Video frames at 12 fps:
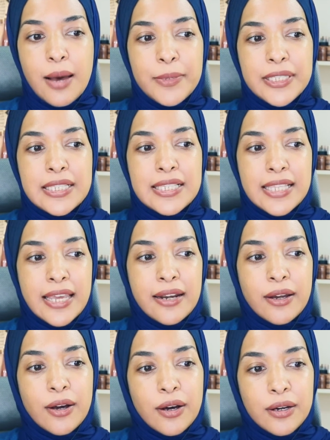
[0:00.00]
Instead
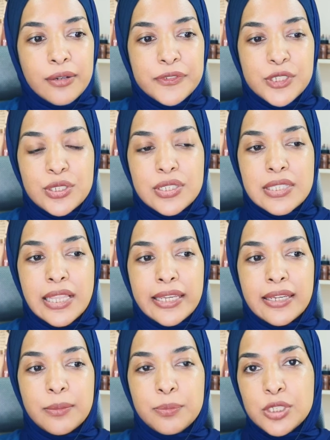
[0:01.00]
of just like
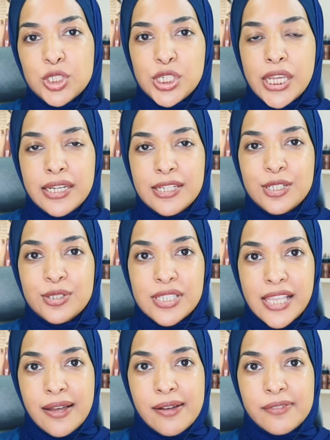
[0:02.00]
appreciating
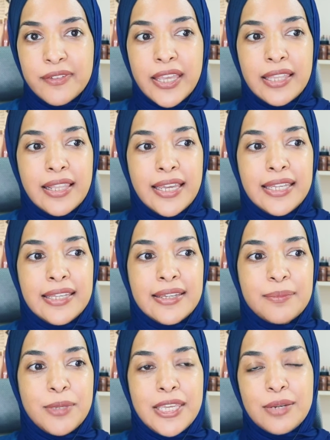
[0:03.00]
yourself and like
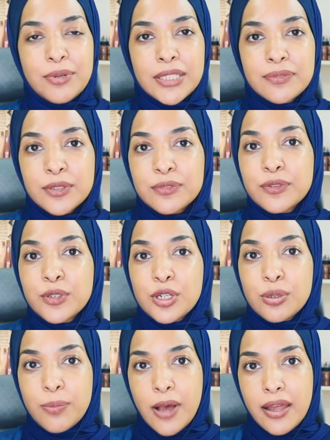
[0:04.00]
being grateful for your
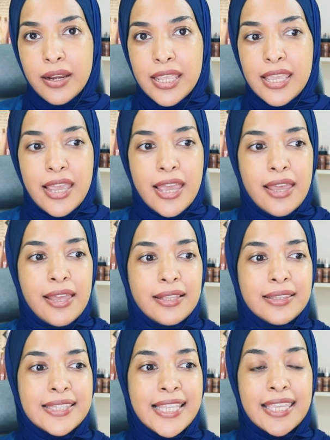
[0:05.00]
body
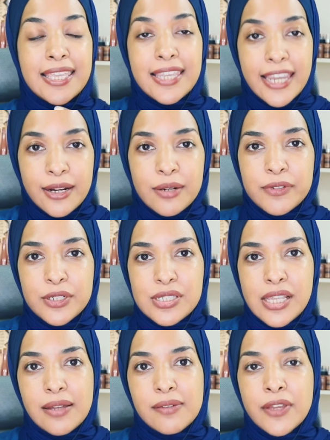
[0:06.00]
and taking care of
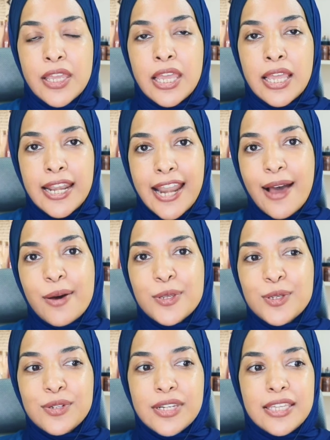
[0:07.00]
yourself, now
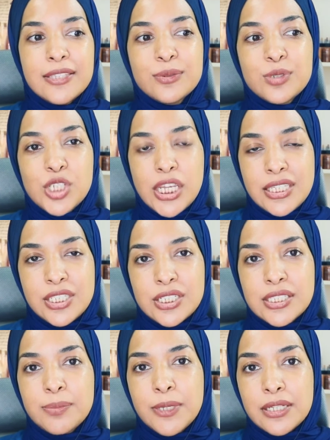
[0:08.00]
you need to change it
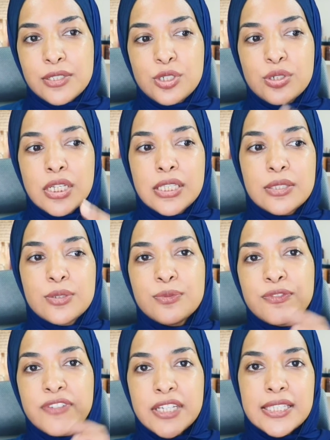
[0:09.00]
because you need to
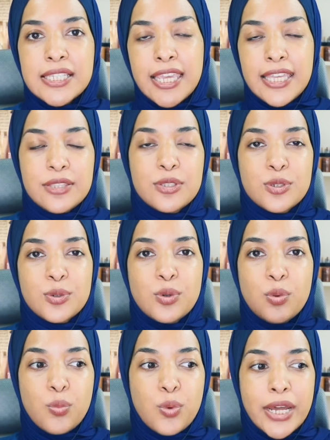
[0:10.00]
fit into
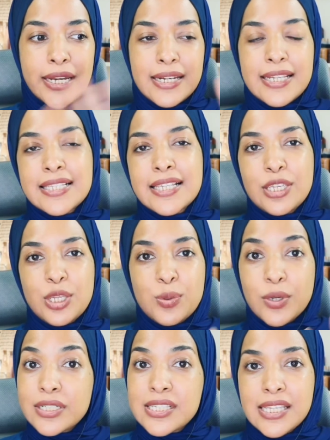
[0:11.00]
what it is that you
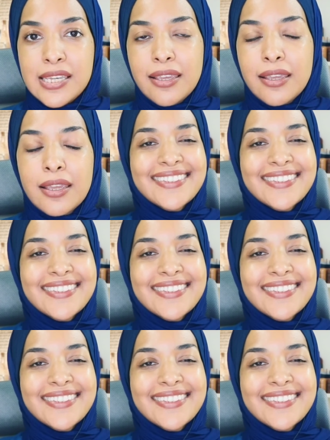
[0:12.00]
are seeing.